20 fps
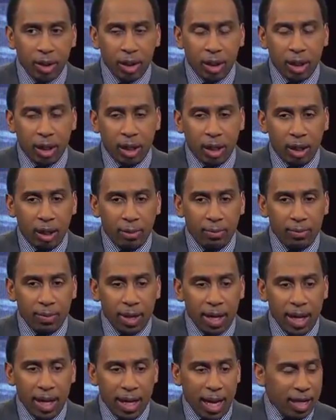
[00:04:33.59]

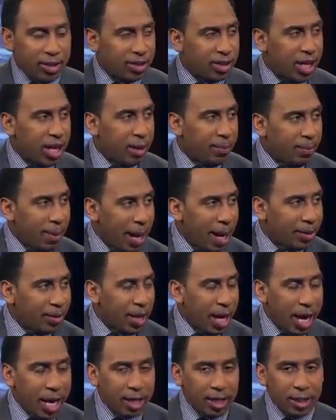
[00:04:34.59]
And I stand by
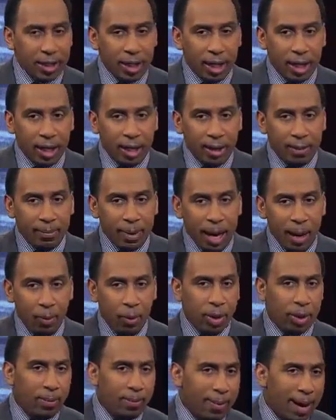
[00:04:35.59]
that. I
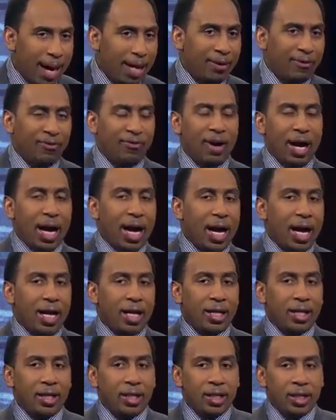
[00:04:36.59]
want to modify
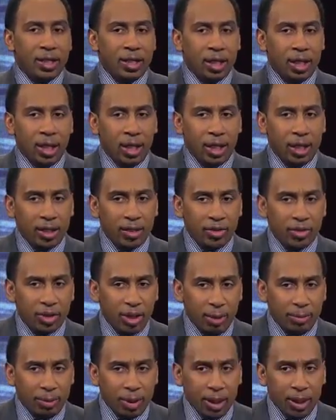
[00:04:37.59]

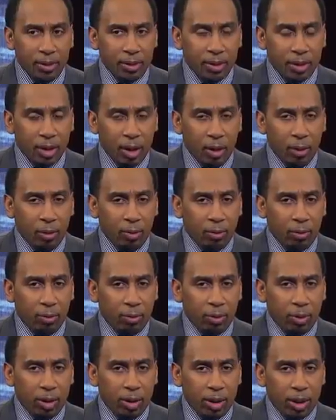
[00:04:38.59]
something. You know,
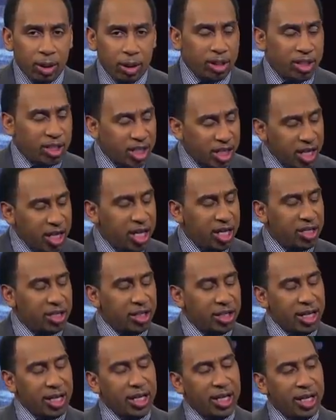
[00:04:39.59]
in the tease
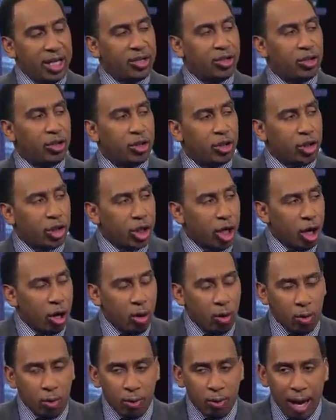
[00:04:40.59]
leading into the
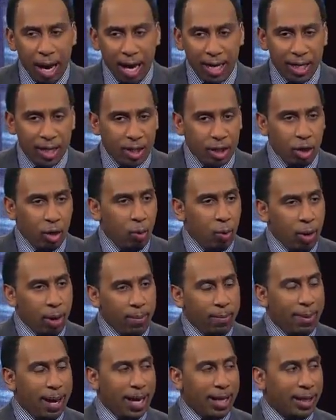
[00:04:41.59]
show, I didn't know
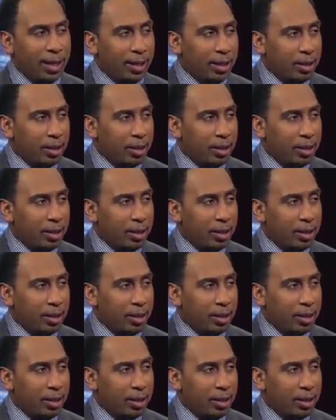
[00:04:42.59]
what Mike